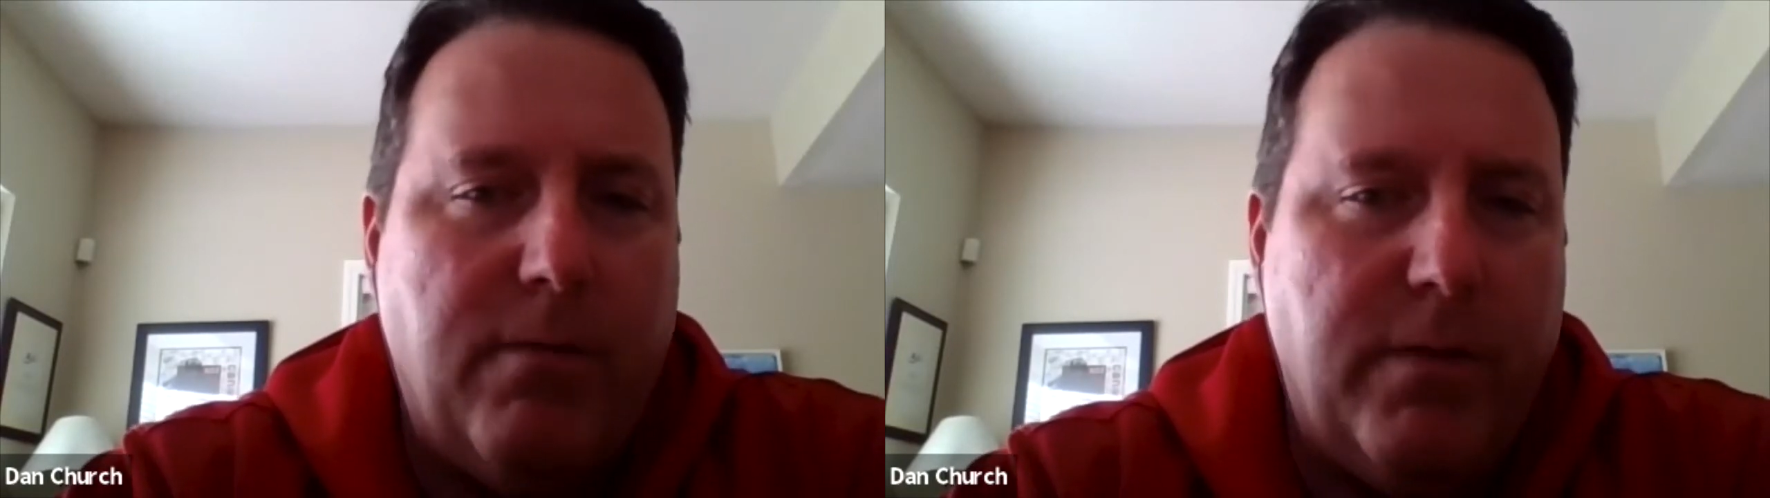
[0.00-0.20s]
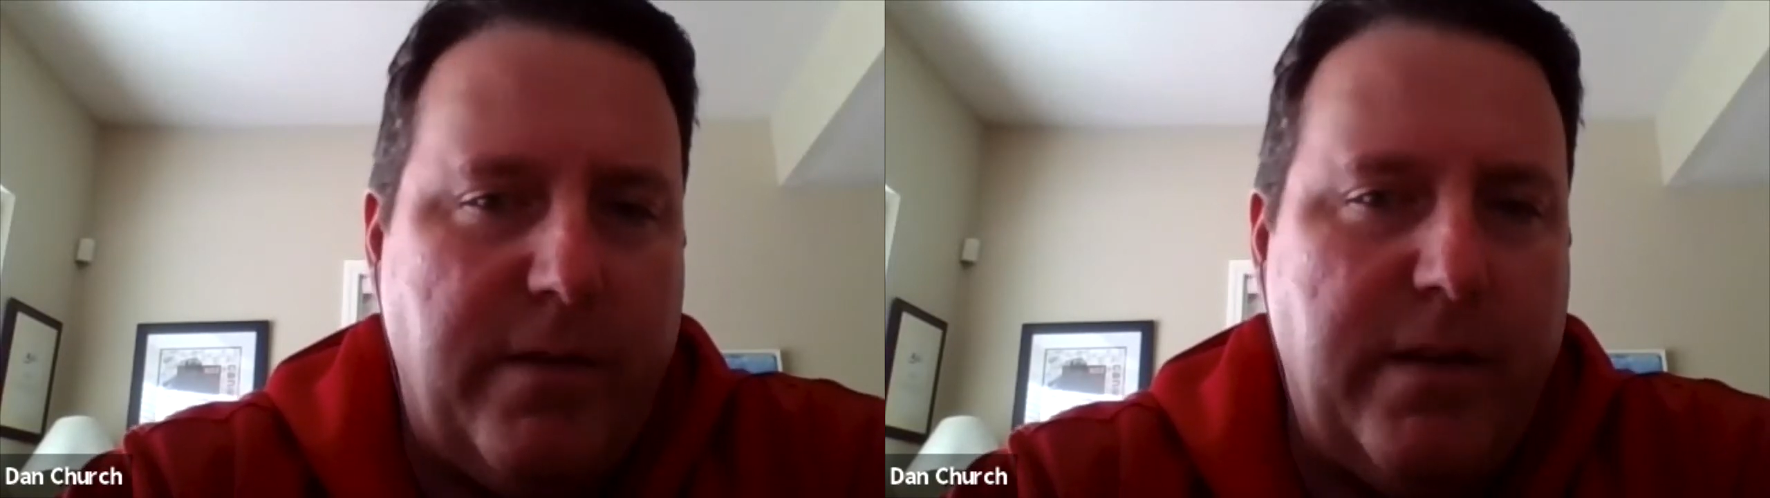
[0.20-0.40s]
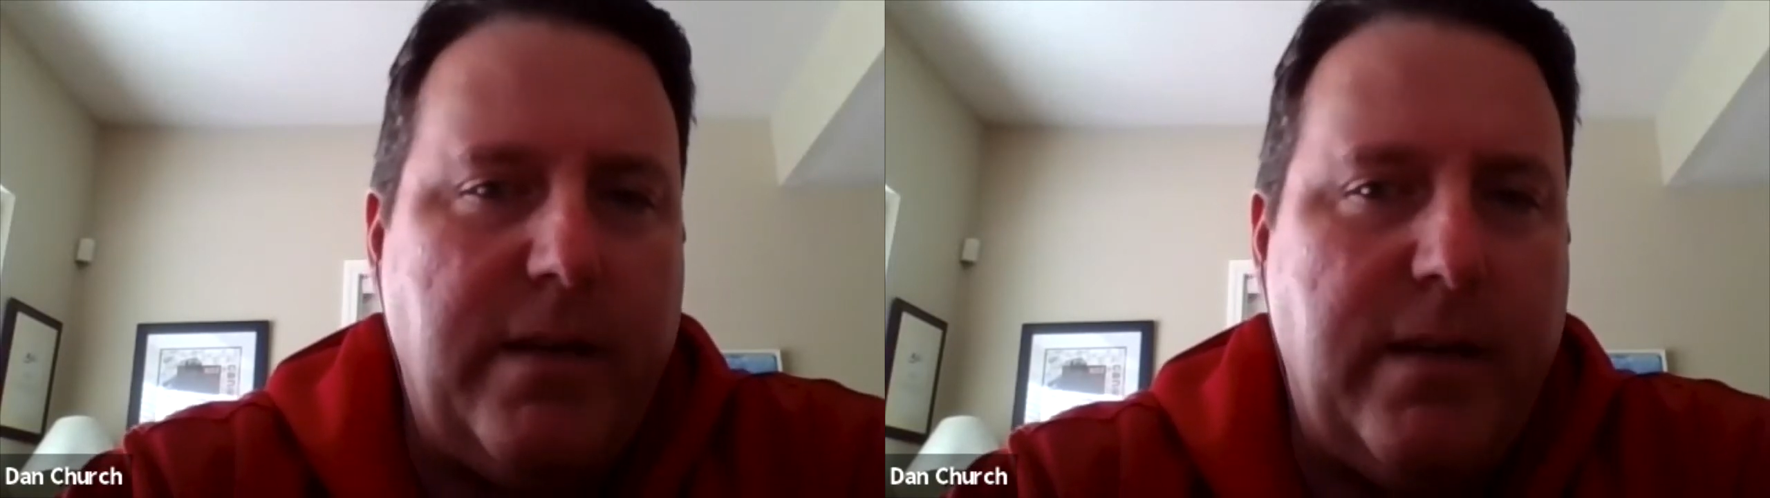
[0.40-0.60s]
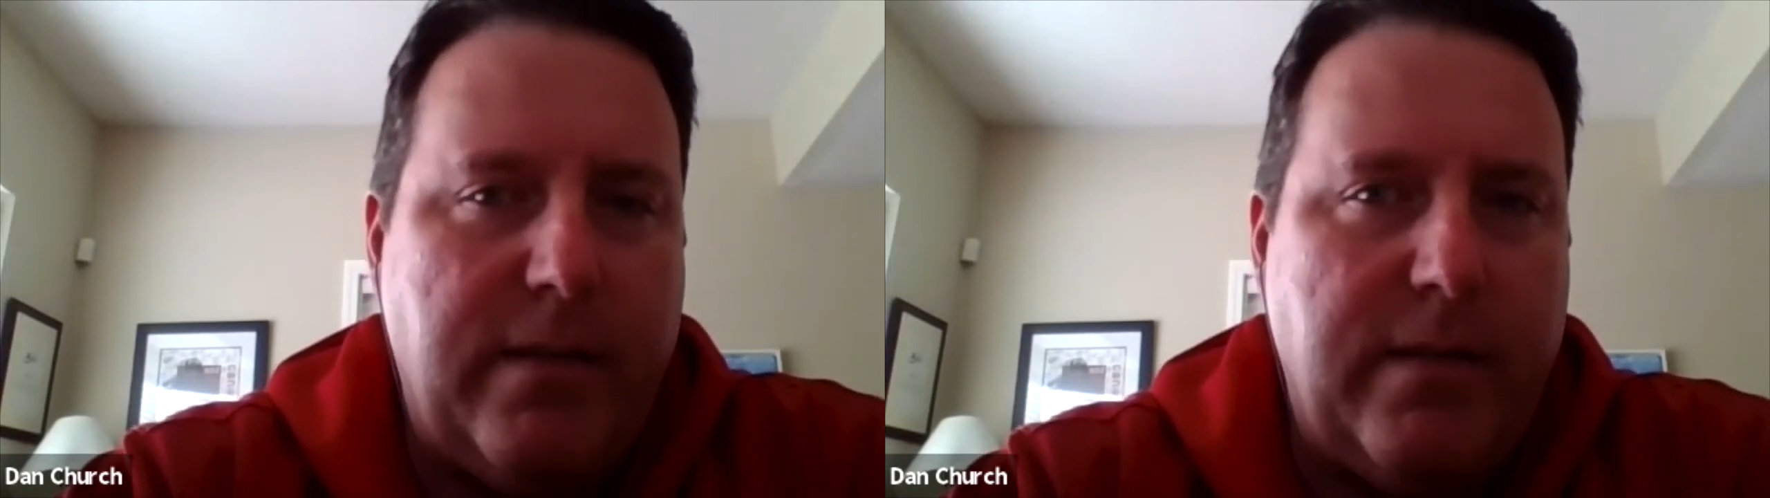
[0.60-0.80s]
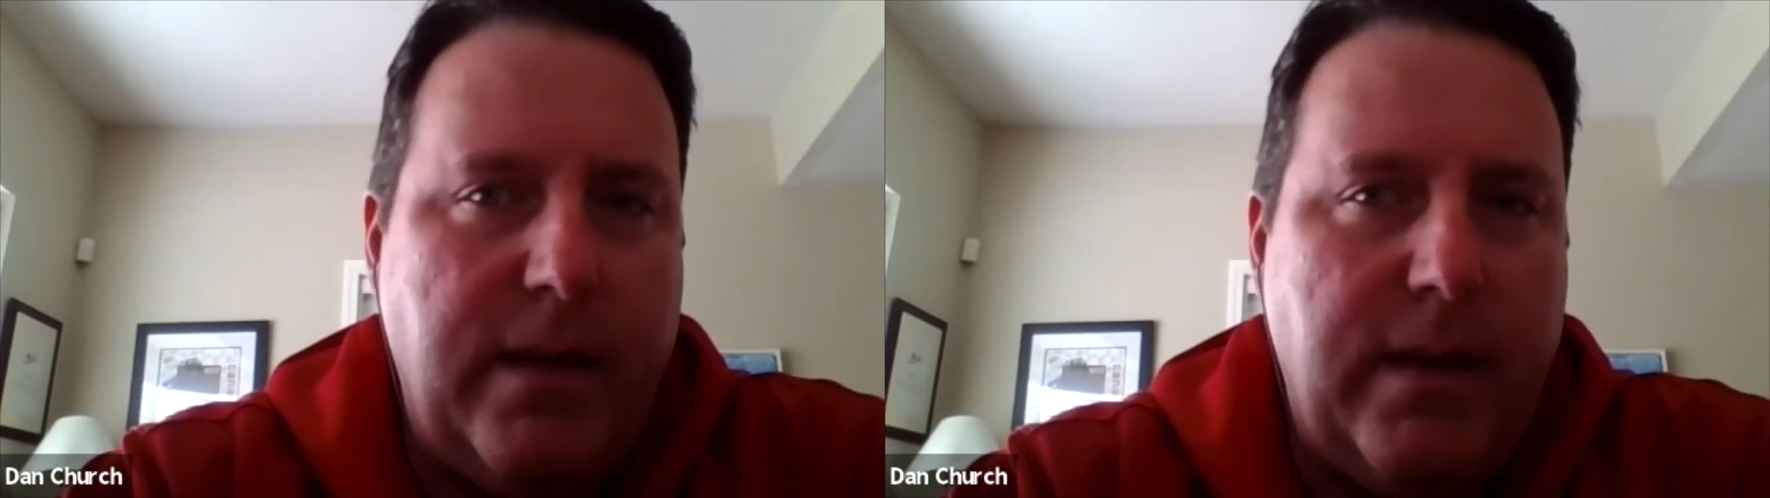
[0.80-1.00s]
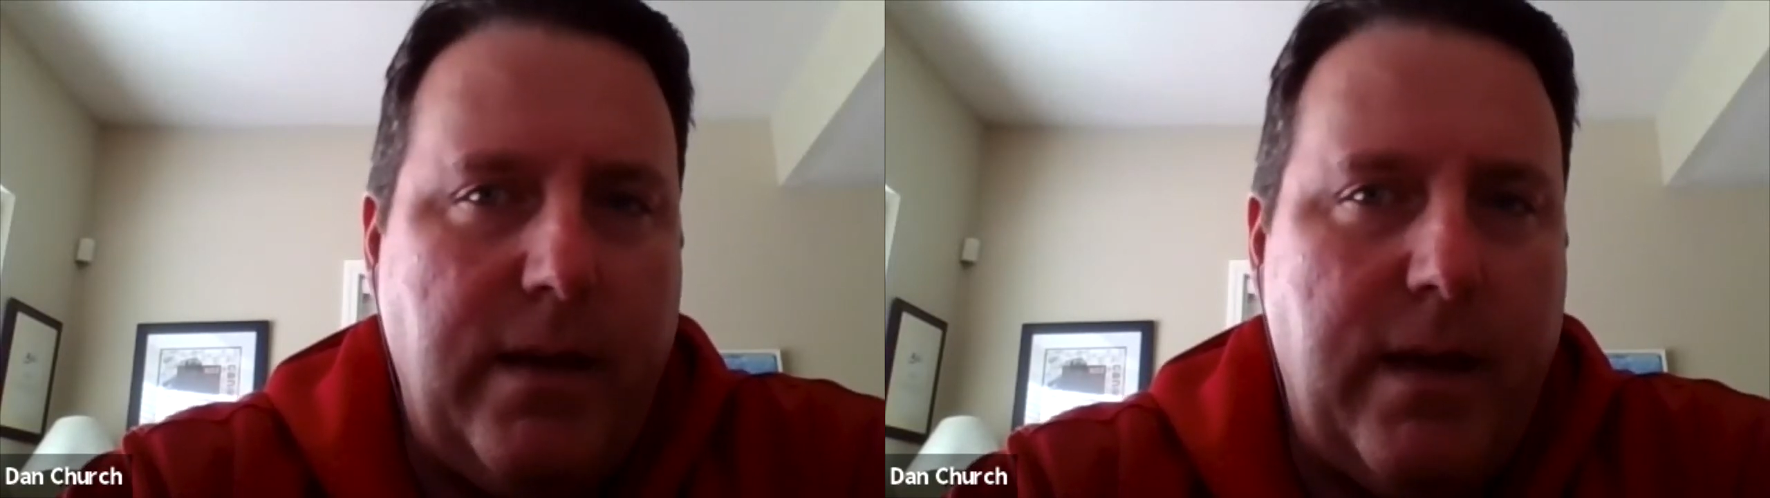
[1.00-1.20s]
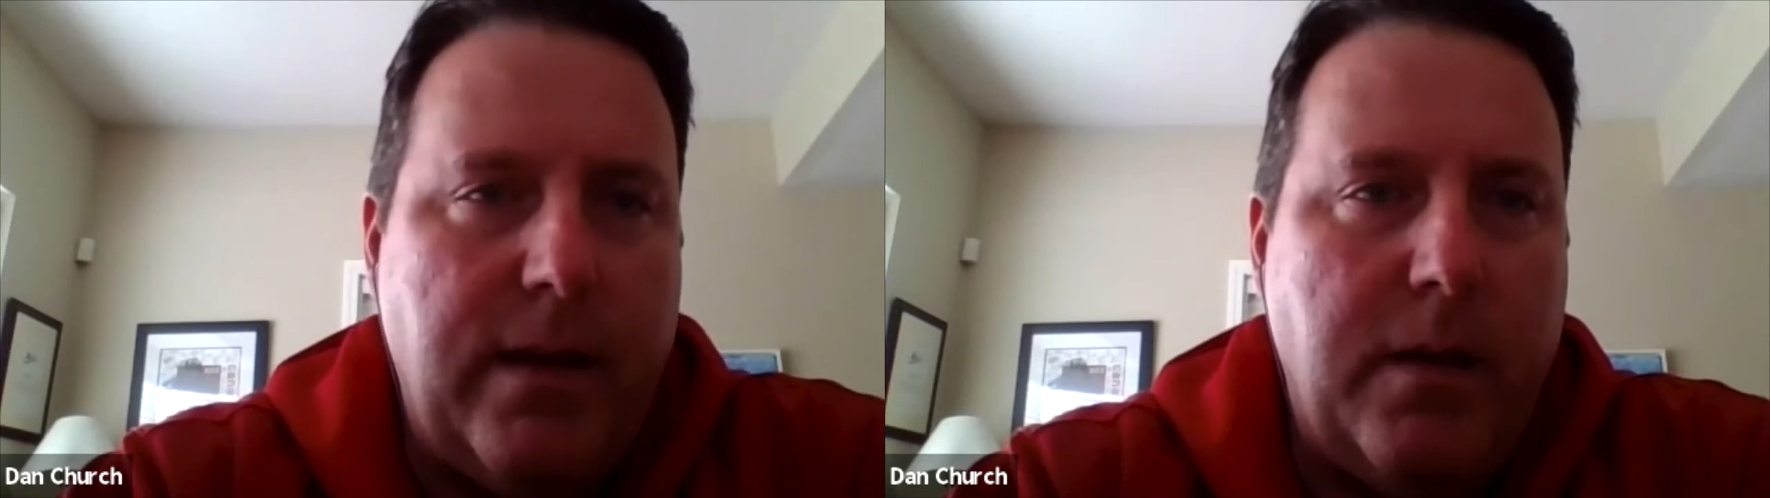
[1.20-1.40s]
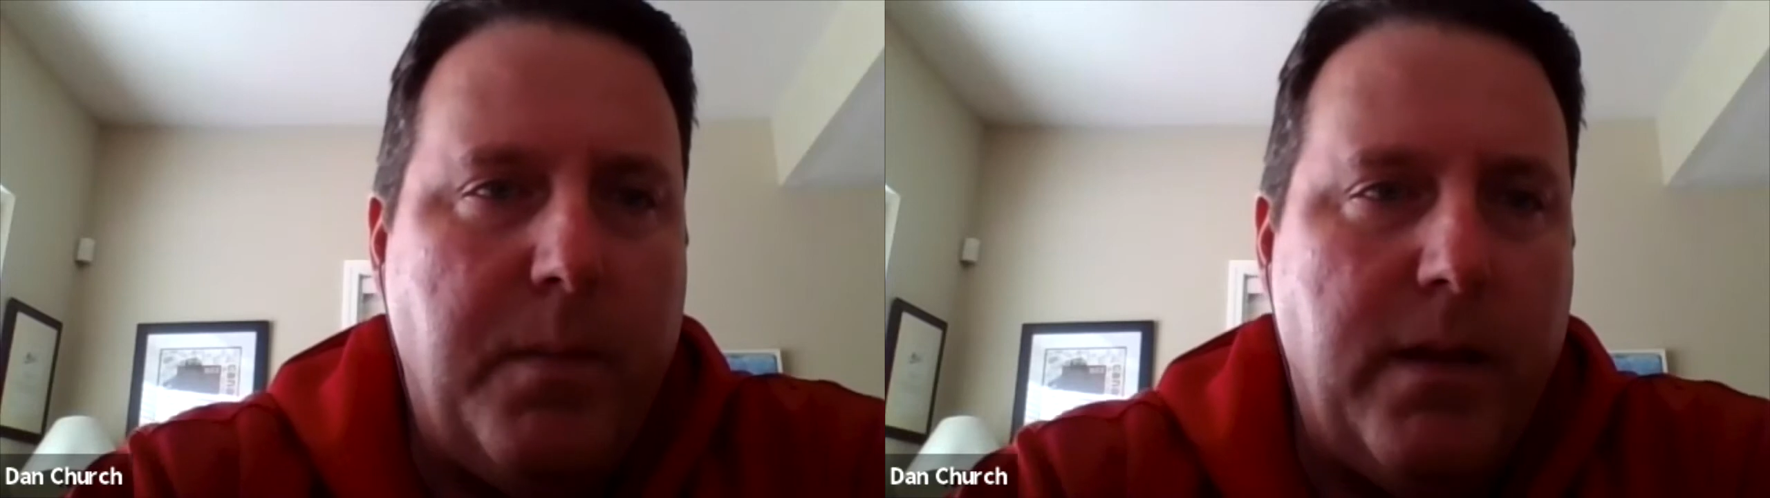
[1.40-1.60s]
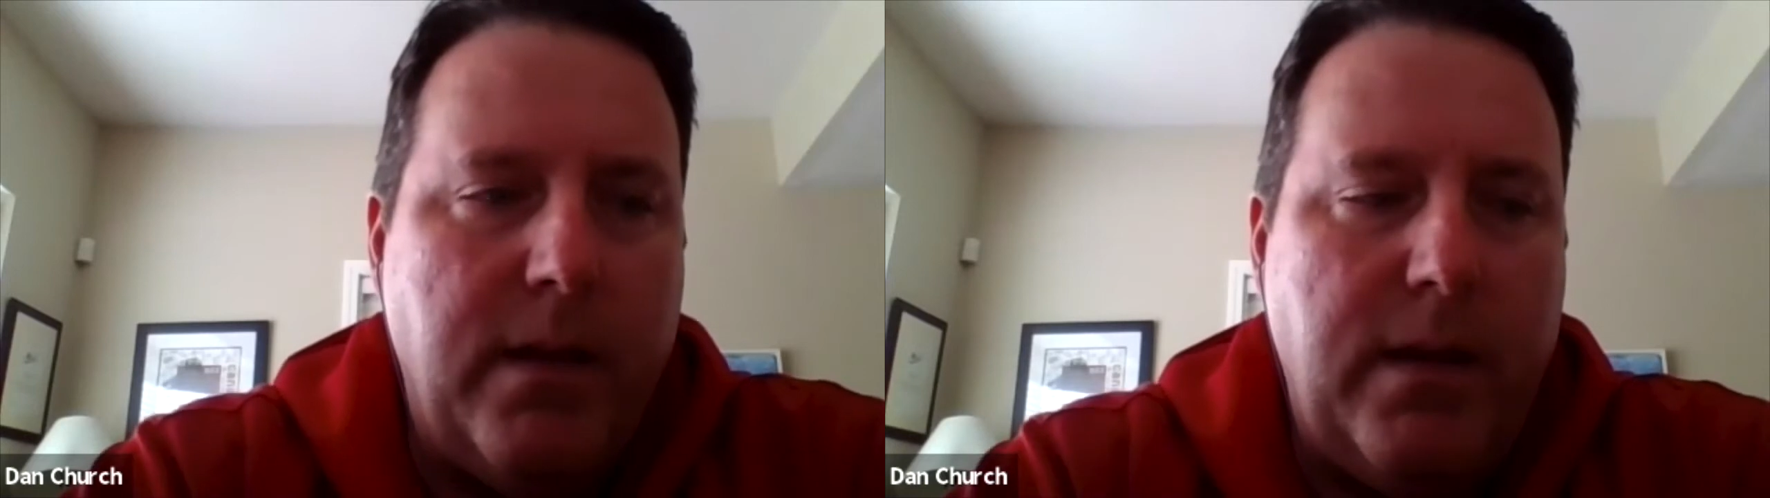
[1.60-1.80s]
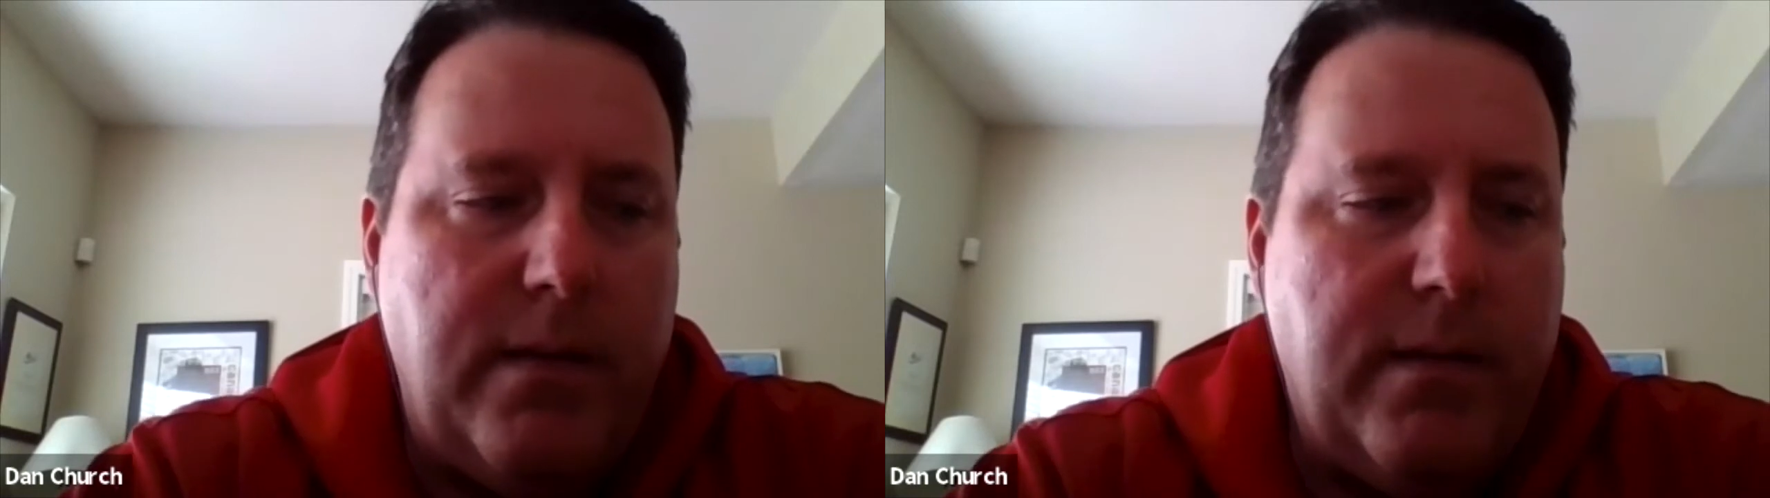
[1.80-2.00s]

resiliency and the ability